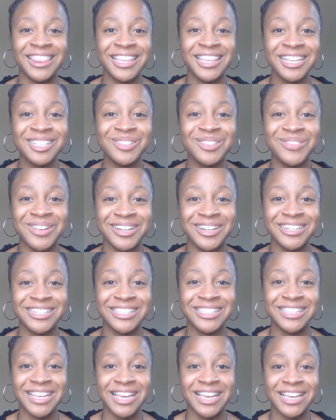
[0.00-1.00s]
This word
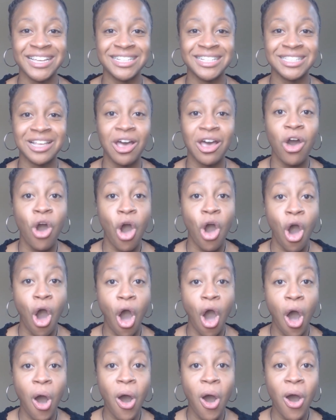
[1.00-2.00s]
says
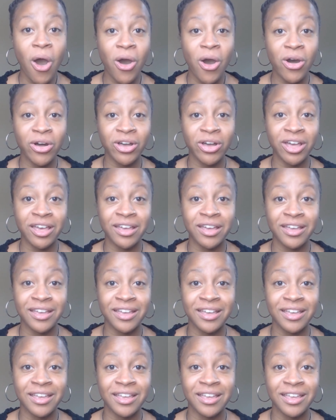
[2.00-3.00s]
og.
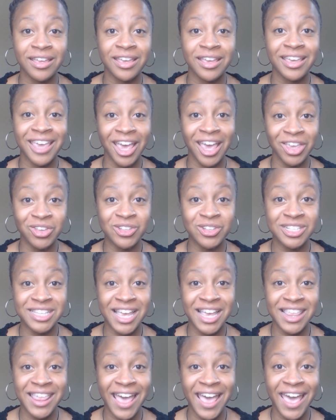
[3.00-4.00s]
Can you
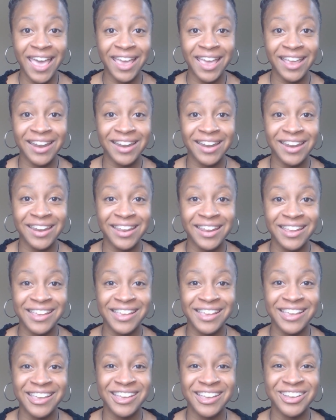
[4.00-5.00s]
say that?
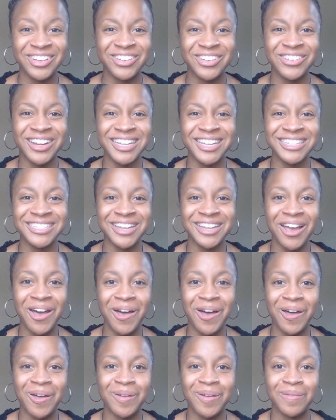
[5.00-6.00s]
Great
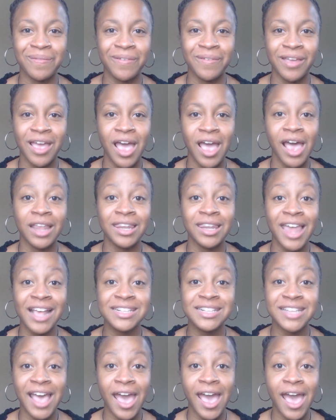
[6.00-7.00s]
job!
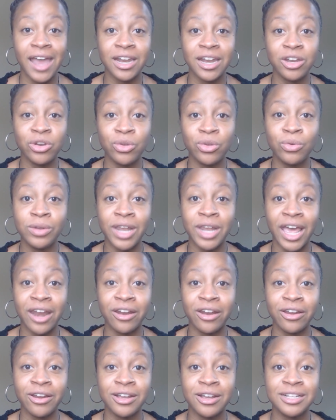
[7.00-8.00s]
Let's add a new
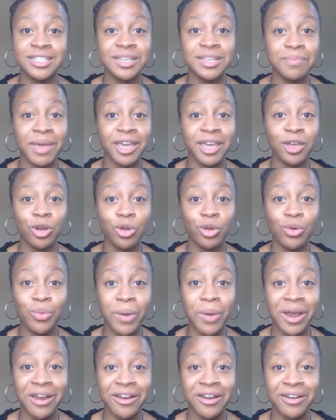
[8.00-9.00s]
letter to make a new
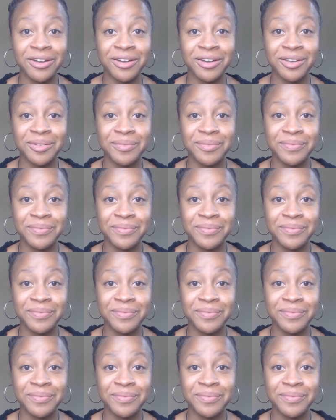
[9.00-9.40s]
word.